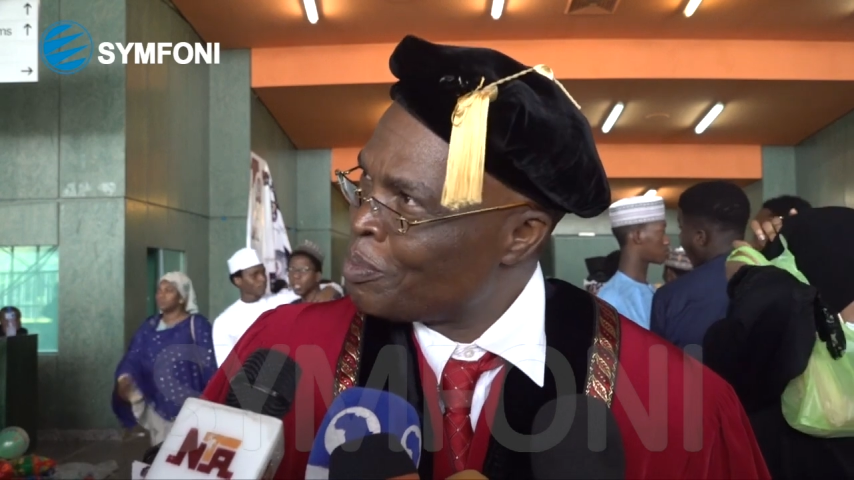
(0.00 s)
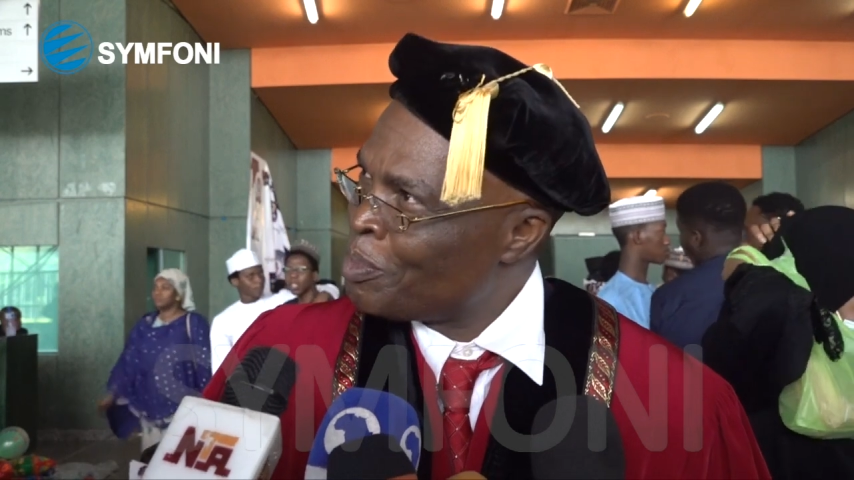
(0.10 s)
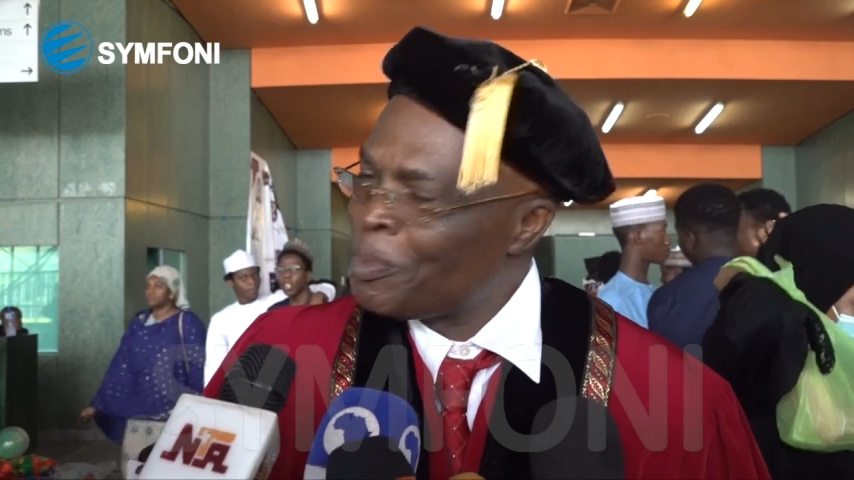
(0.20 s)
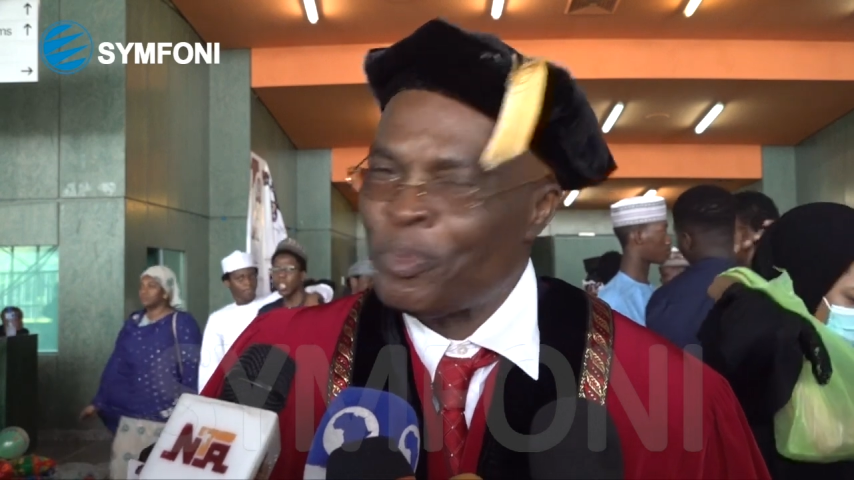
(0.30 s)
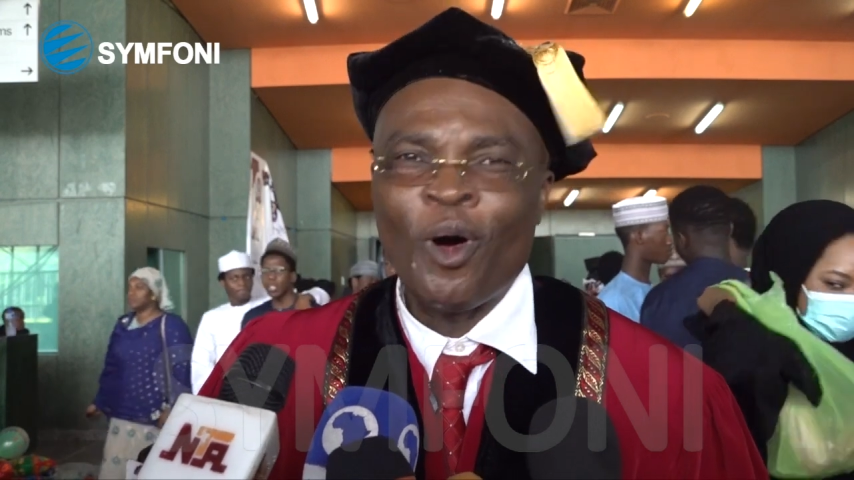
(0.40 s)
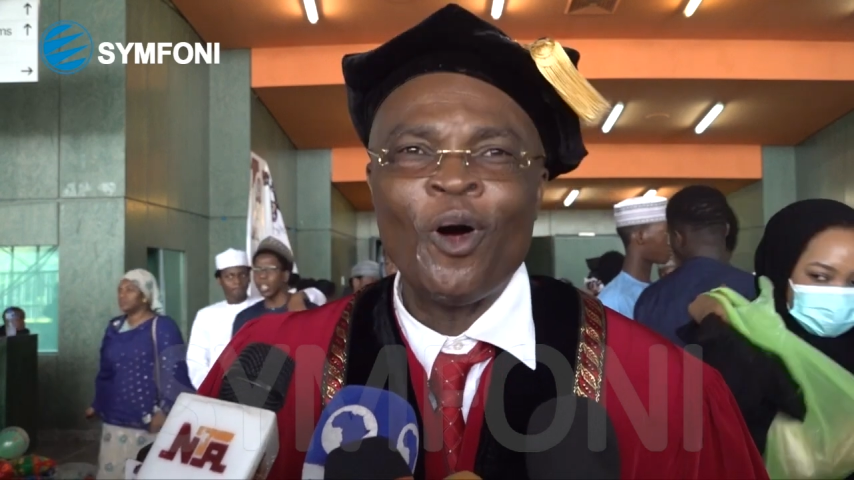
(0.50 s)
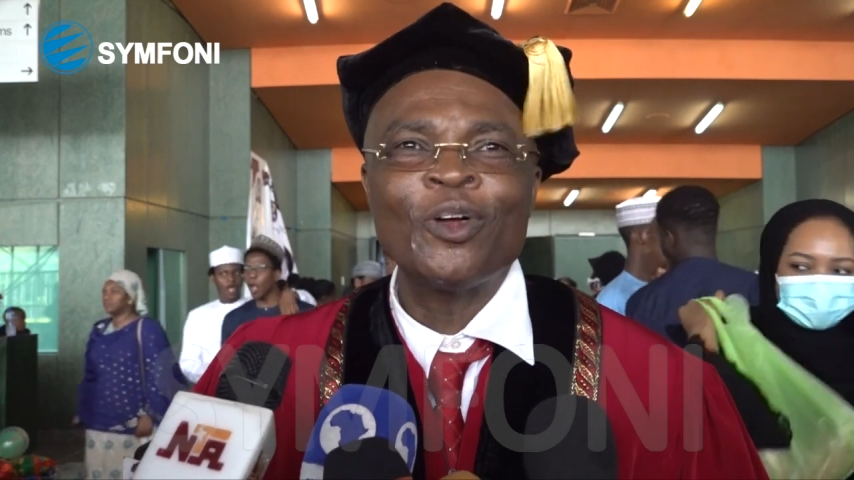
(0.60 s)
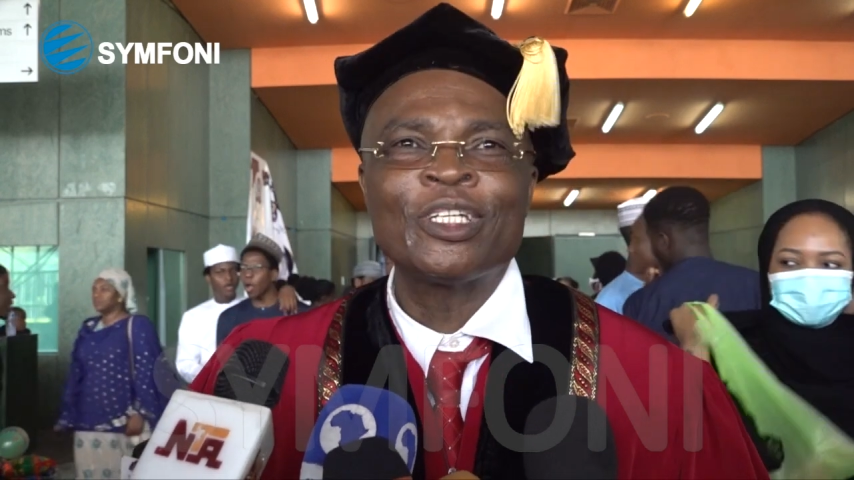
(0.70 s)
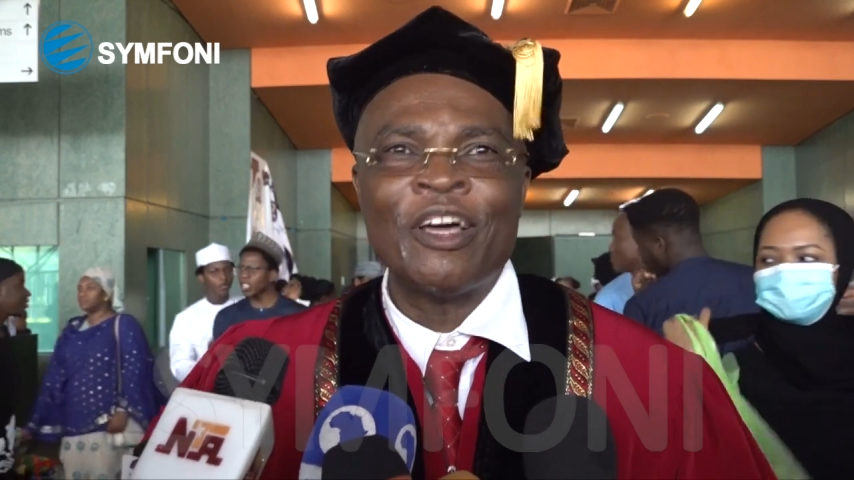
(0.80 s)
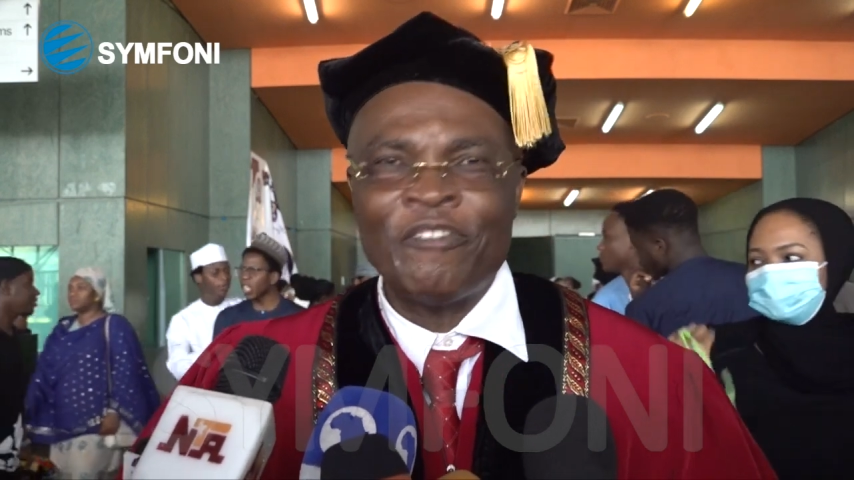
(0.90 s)
people
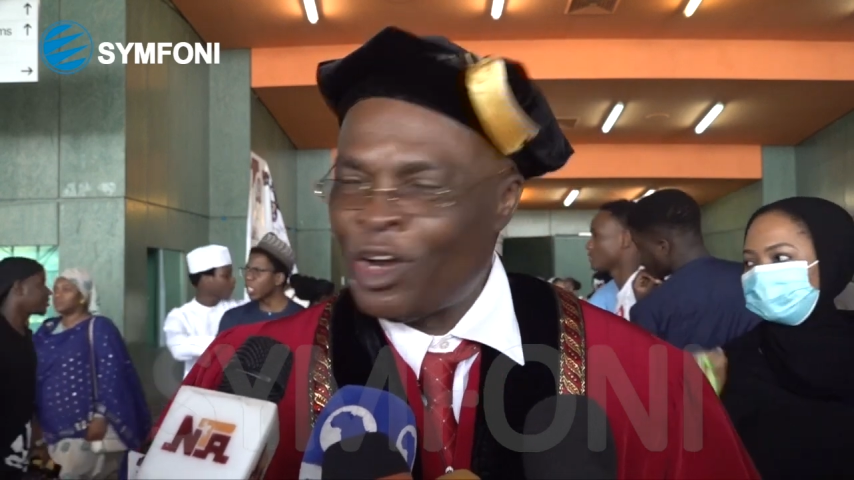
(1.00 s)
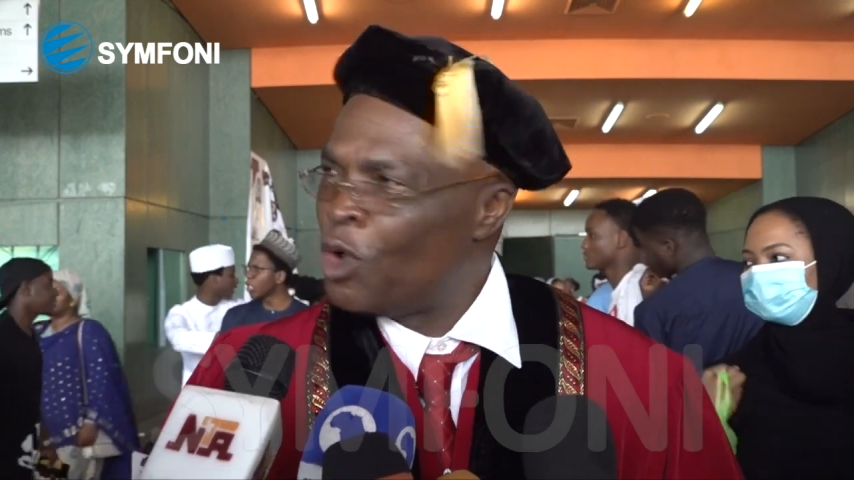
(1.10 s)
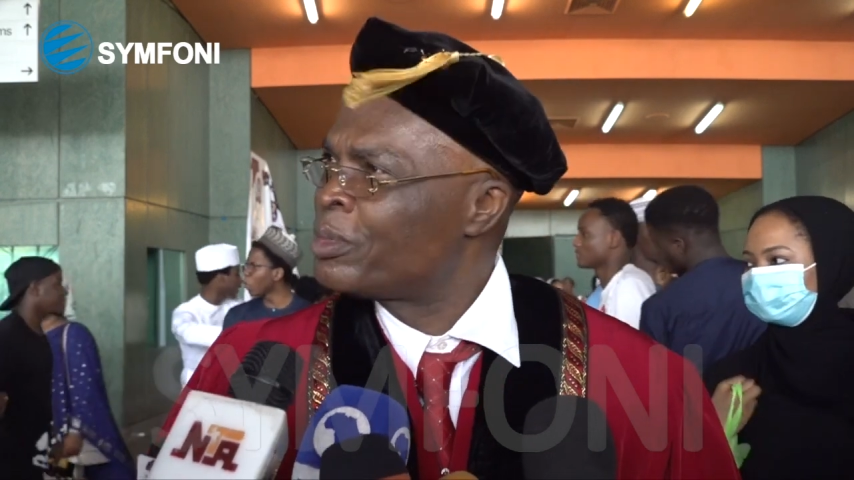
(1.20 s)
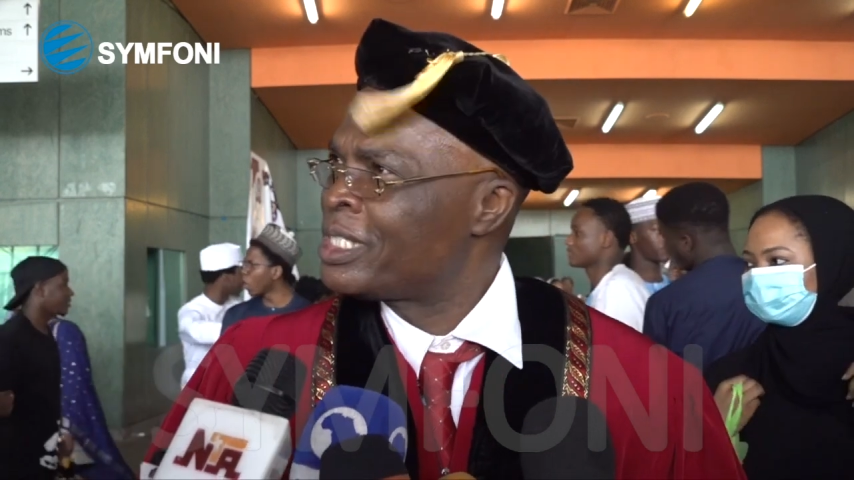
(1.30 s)
developed